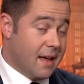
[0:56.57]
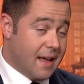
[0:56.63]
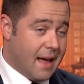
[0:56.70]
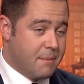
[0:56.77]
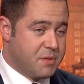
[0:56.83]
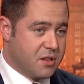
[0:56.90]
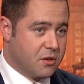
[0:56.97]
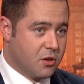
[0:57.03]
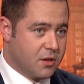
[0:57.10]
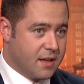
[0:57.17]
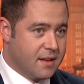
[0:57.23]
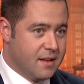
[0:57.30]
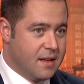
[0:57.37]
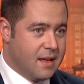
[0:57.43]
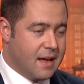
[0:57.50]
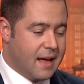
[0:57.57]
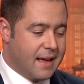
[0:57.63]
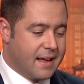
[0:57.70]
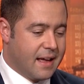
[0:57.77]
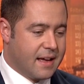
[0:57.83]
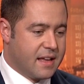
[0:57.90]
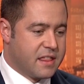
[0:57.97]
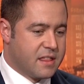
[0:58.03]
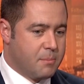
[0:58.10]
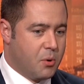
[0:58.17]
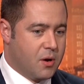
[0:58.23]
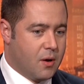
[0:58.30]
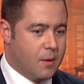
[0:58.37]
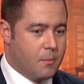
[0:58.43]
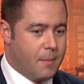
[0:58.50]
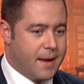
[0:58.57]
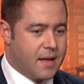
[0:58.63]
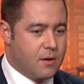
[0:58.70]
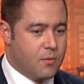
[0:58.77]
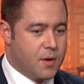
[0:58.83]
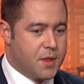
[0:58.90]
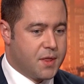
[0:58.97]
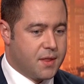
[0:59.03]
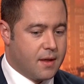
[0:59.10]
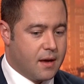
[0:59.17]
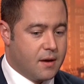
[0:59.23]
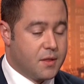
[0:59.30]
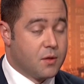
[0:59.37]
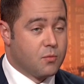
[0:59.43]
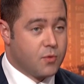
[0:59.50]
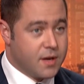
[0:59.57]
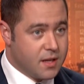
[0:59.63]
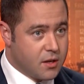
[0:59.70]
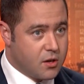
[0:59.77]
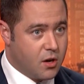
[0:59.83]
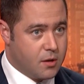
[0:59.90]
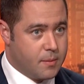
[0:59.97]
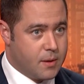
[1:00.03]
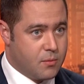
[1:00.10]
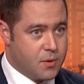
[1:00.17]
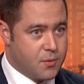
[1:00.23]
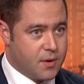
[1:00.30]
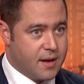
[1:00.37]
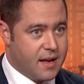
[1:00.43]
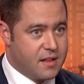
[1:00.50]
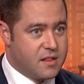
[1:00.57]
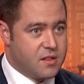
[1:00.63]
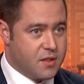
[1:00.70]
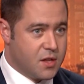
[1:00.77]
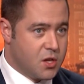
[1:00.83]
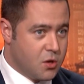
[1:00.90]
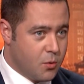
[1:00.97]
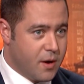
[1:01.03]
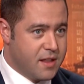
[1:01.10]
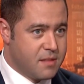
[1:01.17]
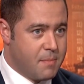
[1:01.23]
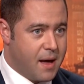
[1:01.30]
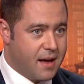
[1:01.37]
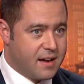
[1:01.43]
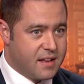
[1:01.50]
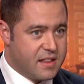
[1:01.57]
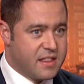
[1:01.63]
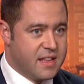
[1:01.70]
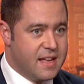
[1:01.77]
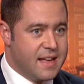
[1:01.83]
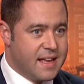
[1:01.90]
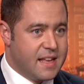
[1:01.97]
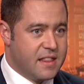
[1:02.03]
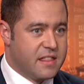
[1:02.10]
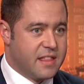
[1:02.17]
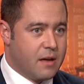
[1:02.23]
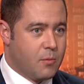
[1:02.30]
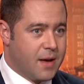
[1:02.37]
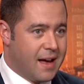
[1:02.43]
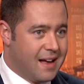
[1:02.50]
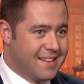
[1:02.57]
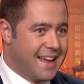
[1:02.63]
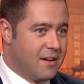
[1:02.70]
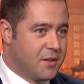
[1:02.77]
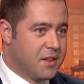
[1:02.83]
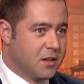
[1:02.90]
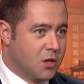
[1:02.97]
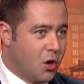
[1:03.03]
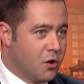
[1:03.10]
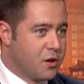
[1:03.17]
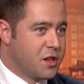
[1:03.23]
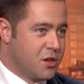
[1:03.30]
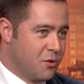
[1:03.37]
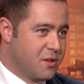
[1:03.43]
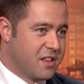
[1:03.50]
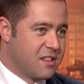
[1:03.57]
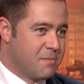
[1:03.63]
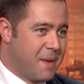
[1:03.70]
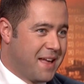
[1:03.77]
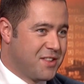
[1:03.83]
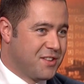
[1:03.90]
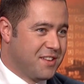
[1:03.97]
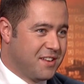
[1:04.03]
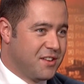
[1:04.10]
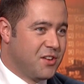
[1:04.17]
Absolutely. I guess the point I'm making with the real economy with regards to the US markets is that we are now in the longest US expansion in